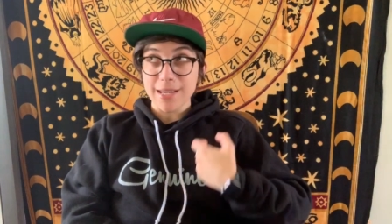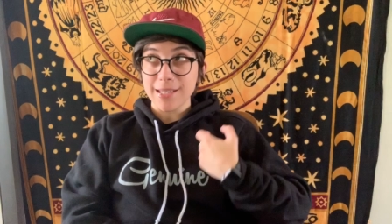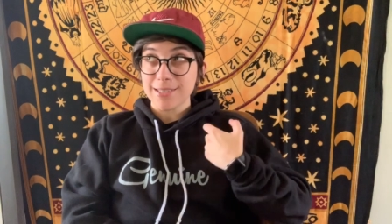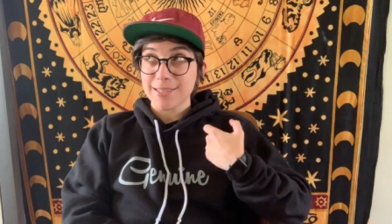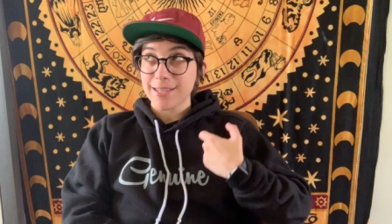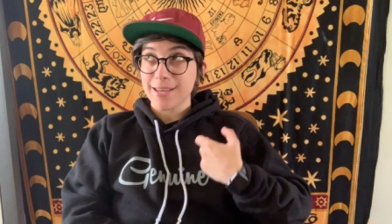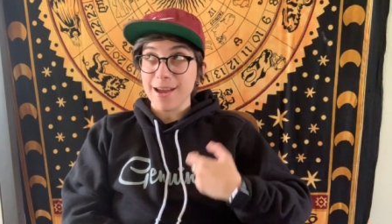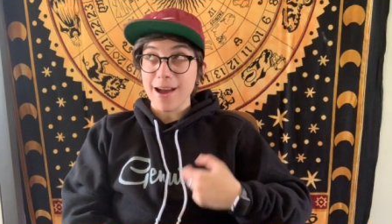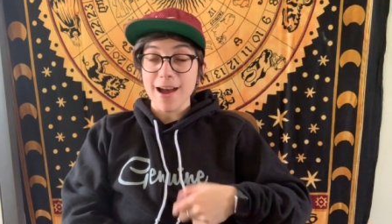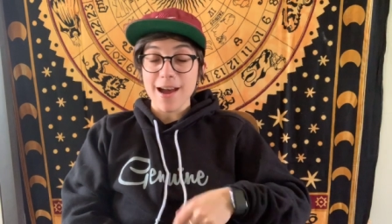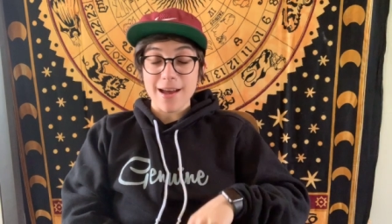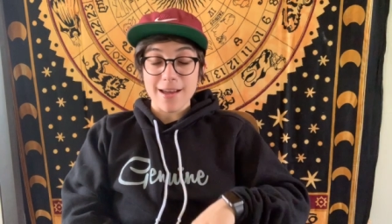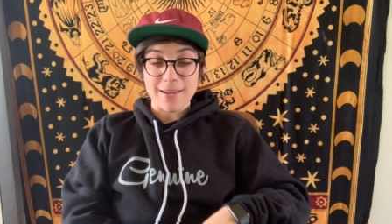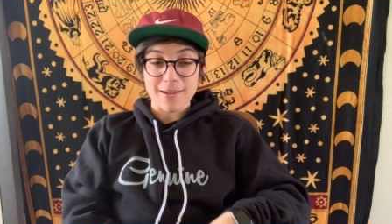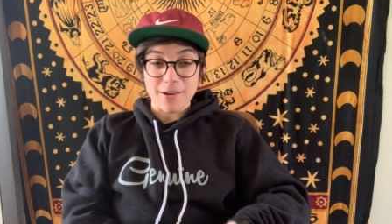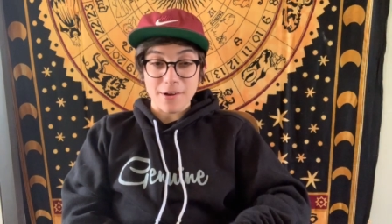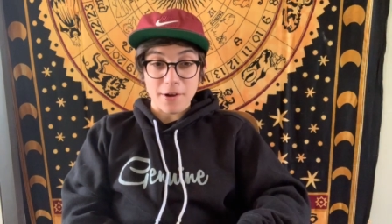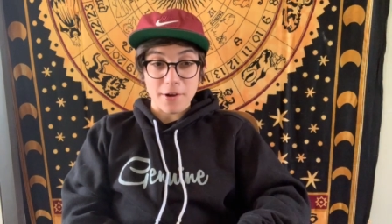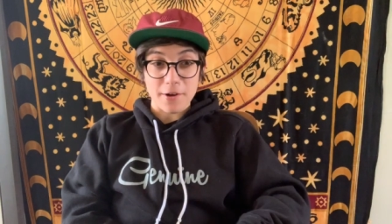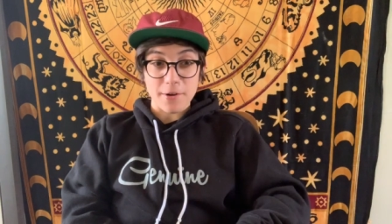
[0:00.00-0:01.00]
It's
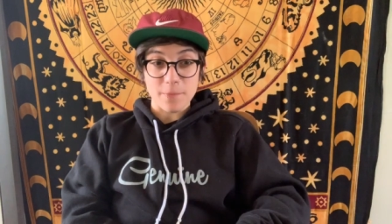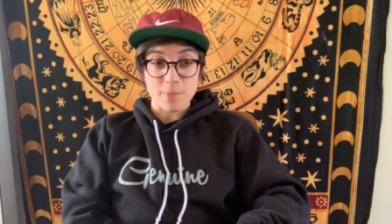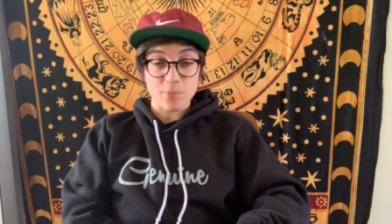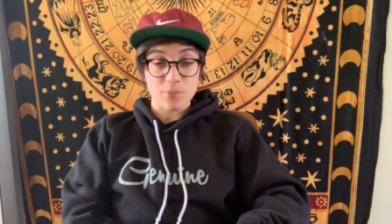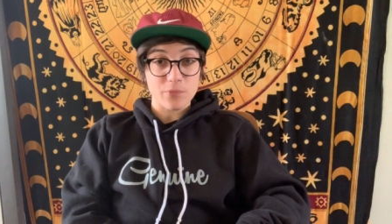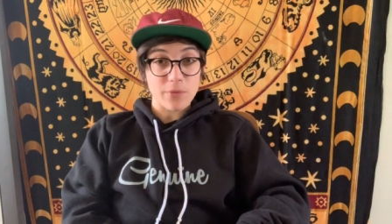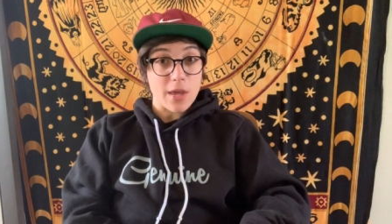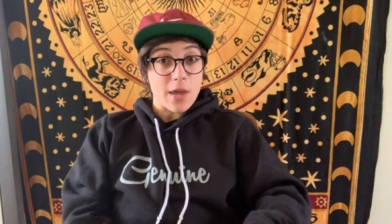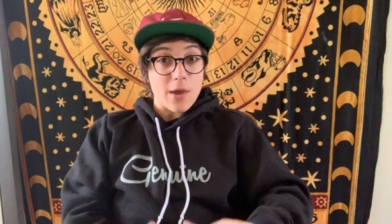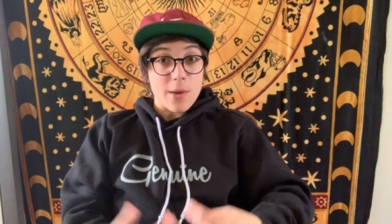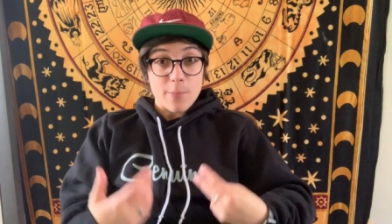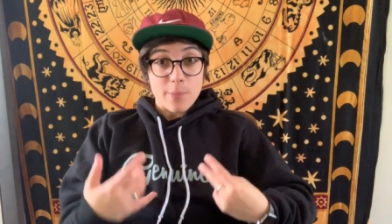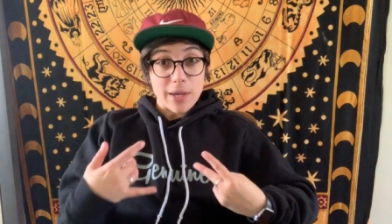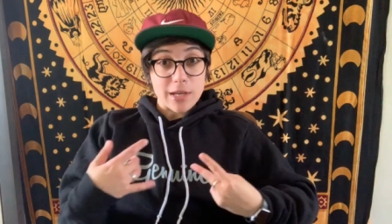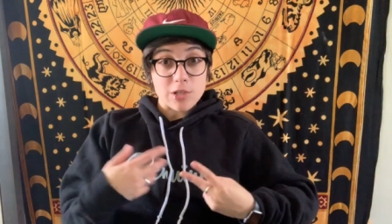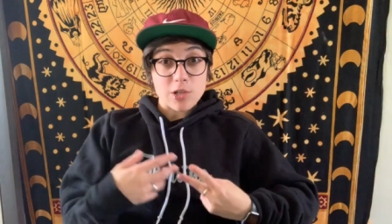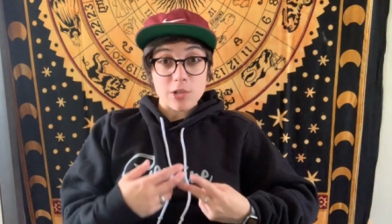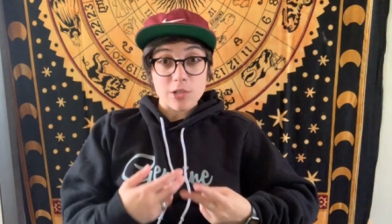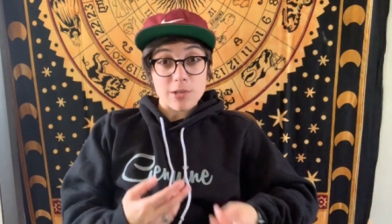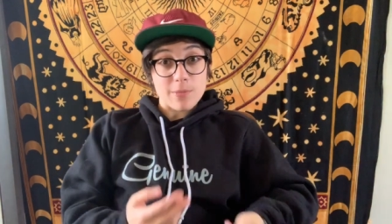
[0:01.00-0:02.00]
got um,
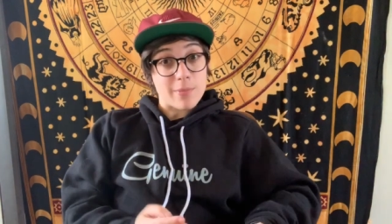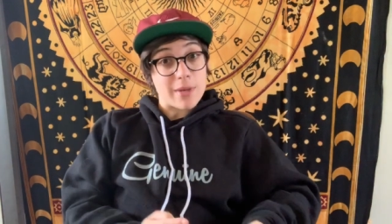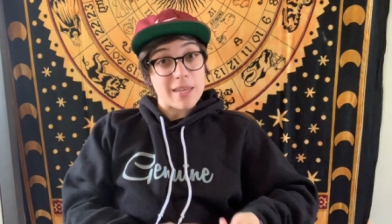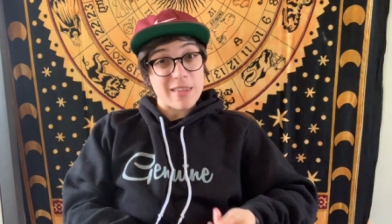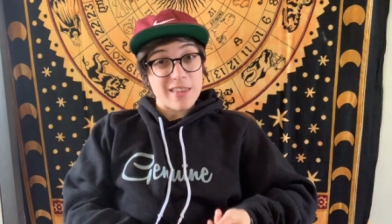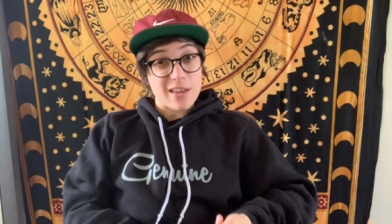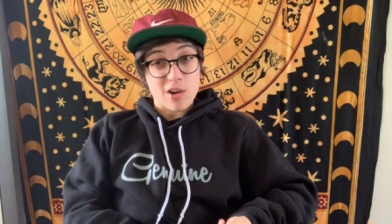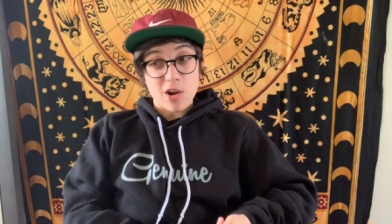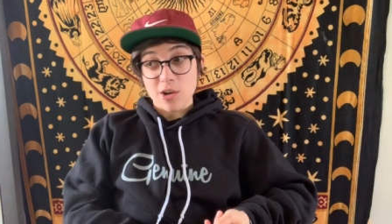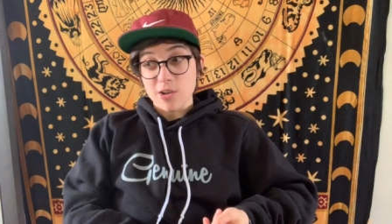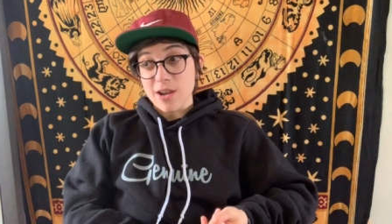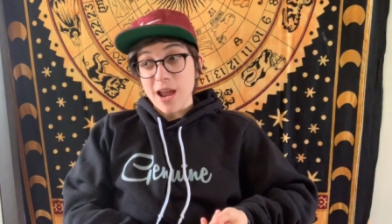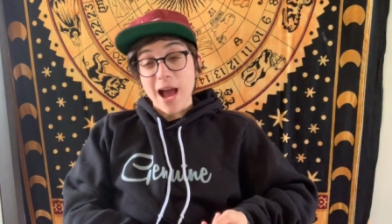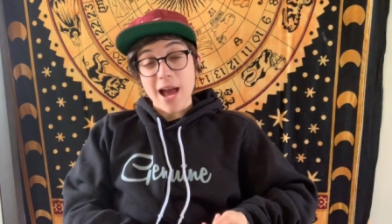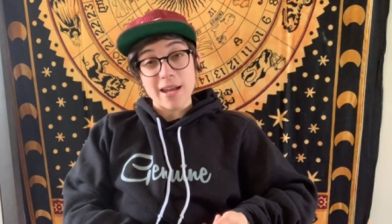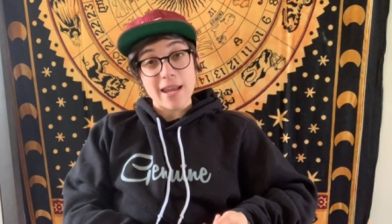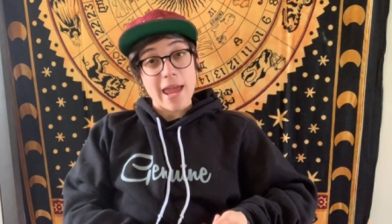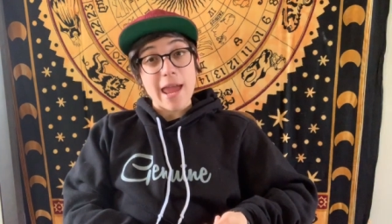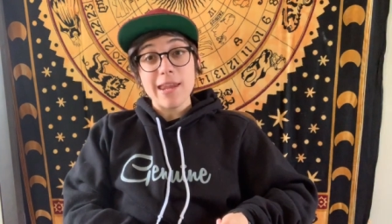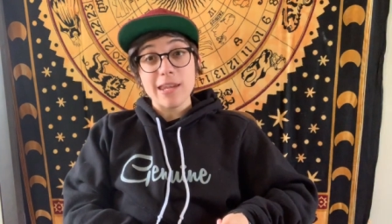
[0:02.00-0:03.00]
pictures of me that are
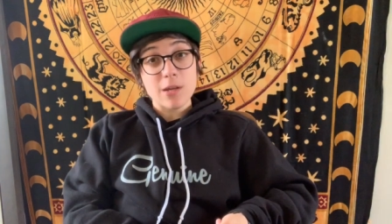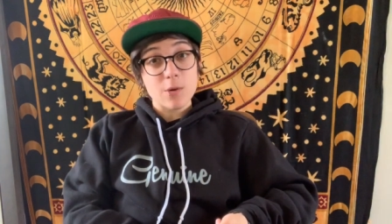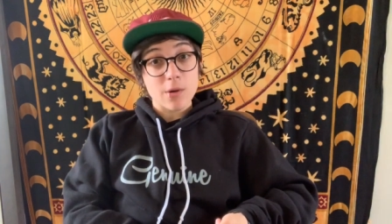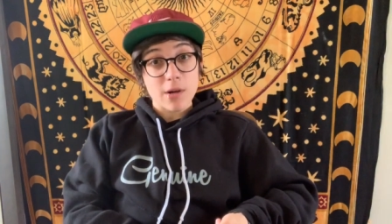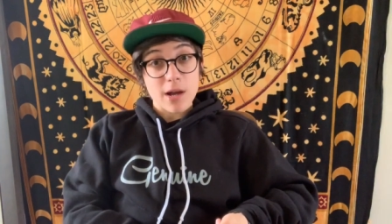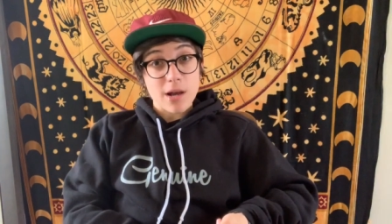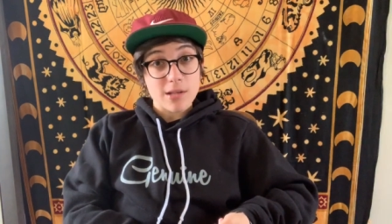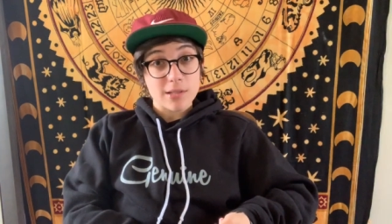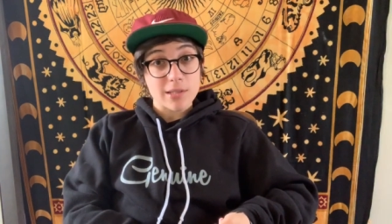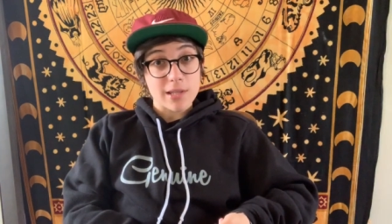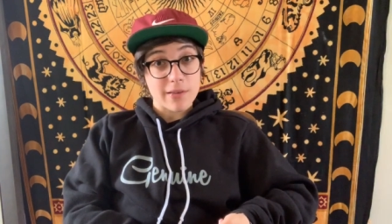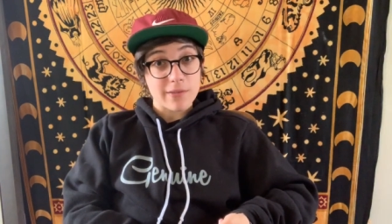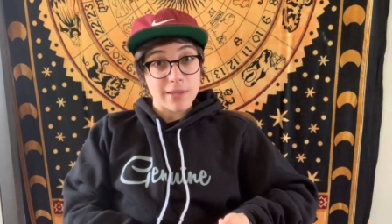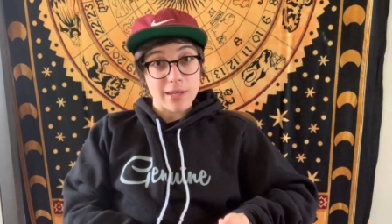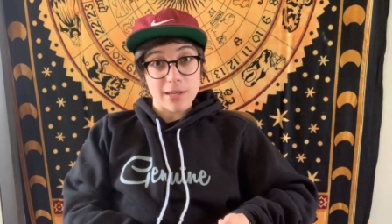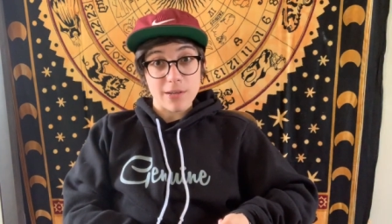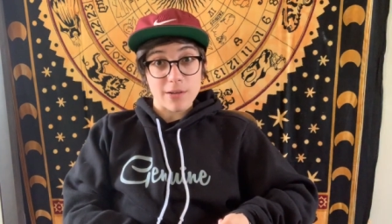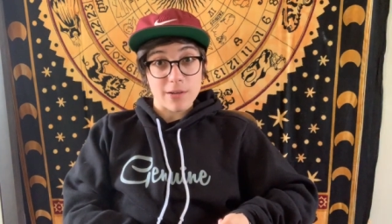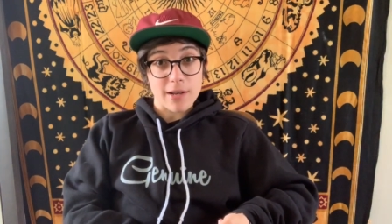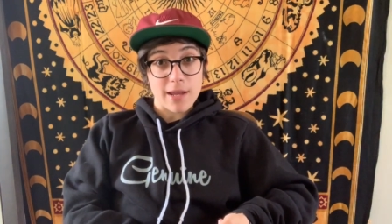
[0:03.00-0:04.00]
not anywhere else on
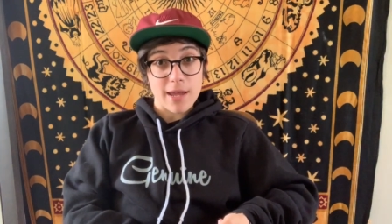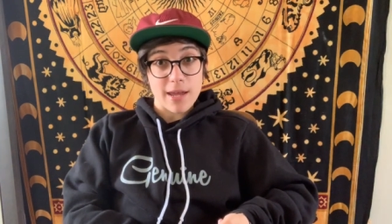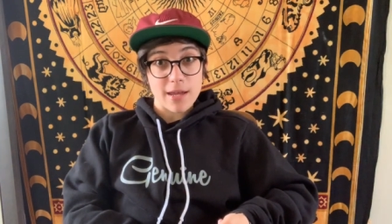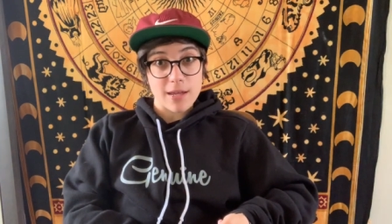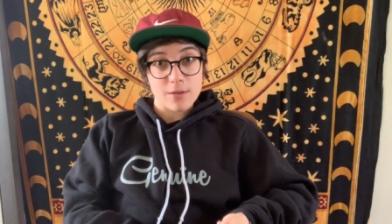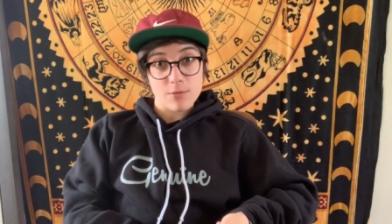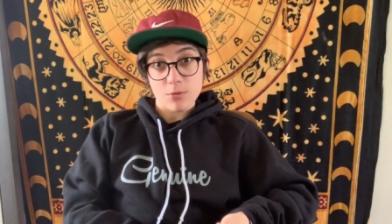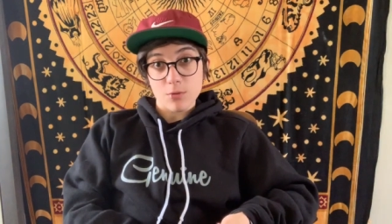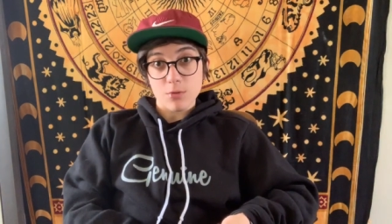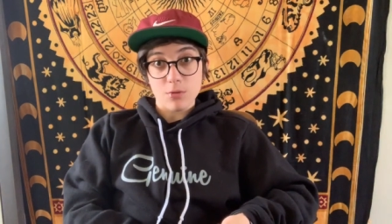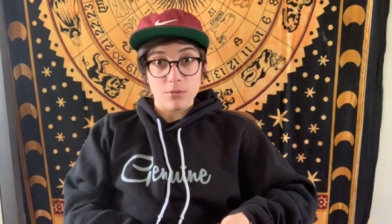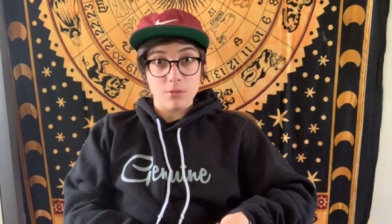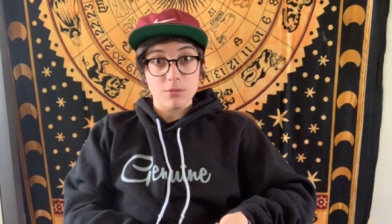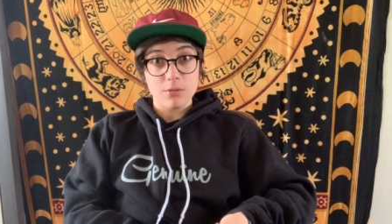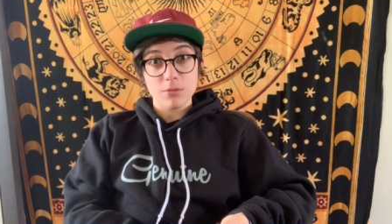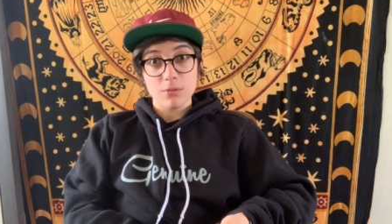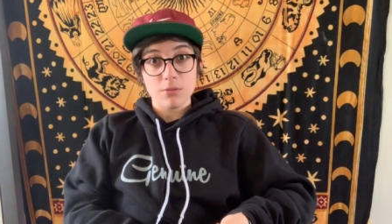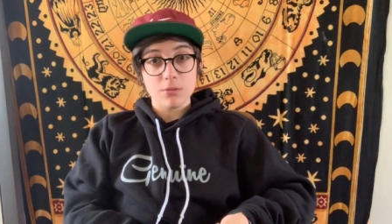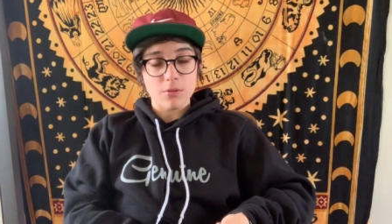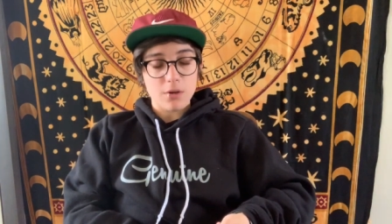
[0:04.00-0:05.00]
the internet.
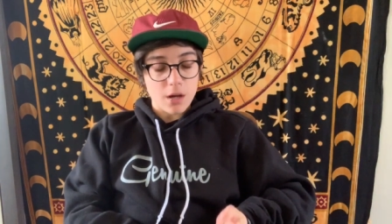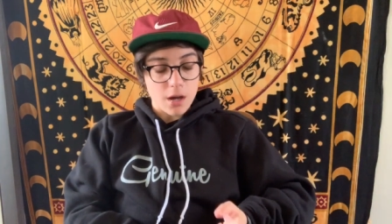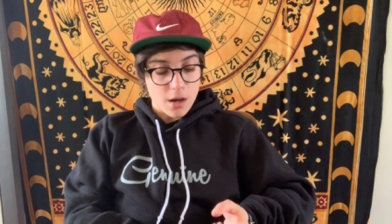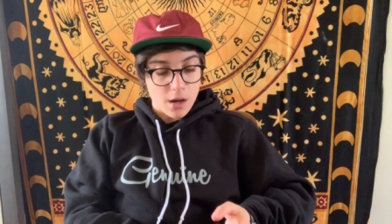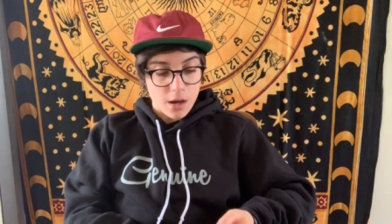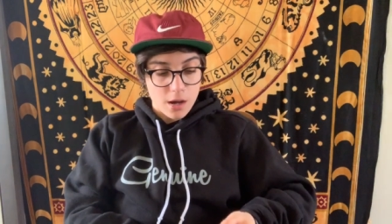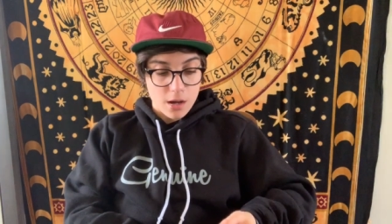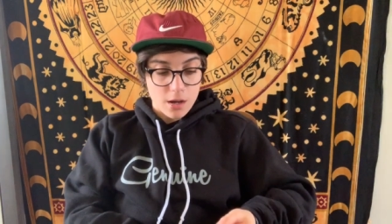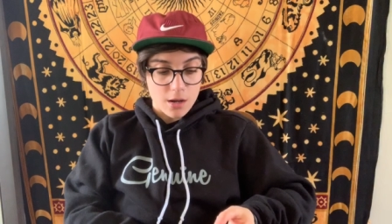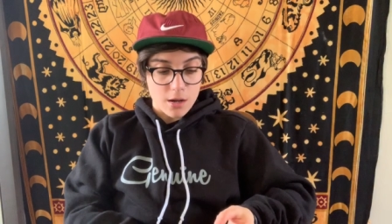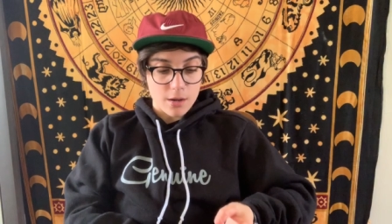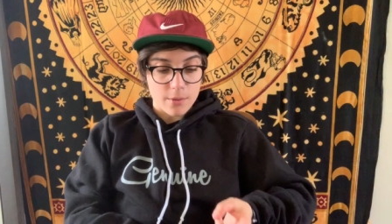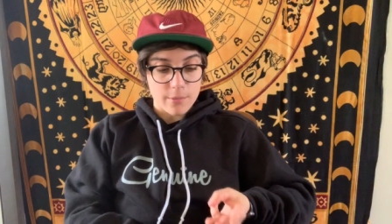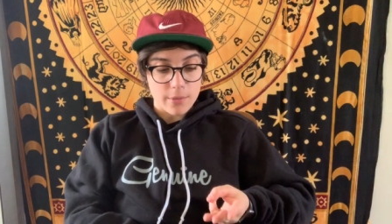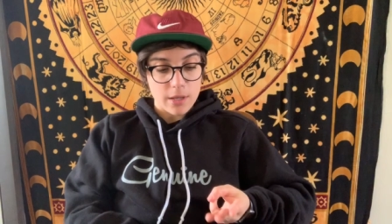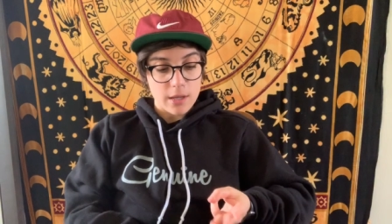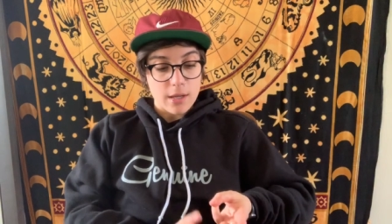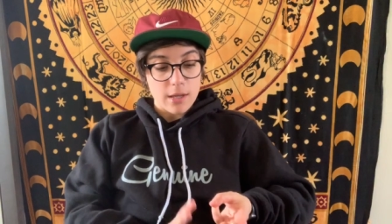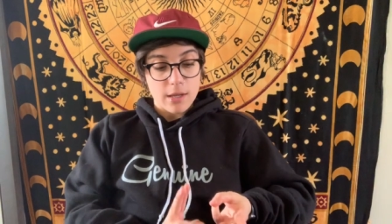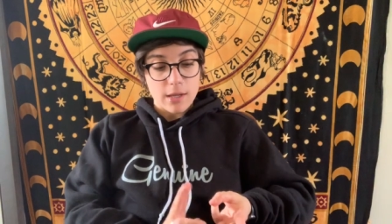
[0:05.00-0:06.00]
Ooh. Um,